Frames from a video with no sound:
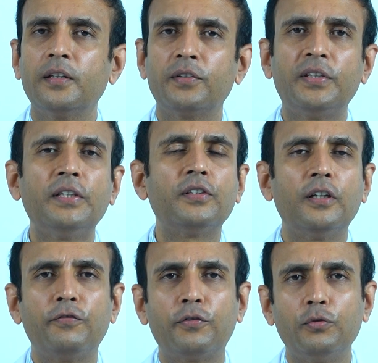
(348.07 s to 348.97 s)

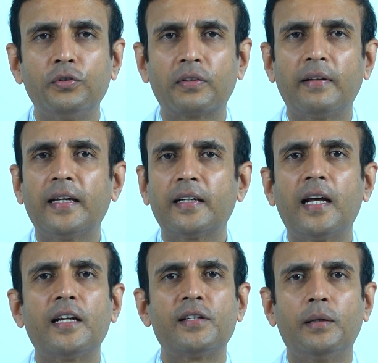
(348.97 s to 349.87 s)
seasonal fruits like
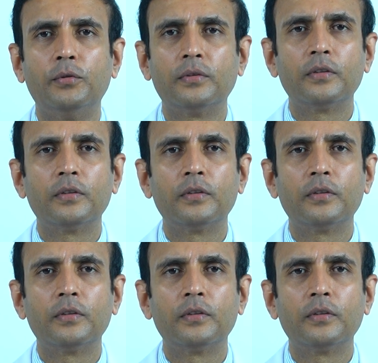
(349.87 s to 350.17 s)
kala jamun,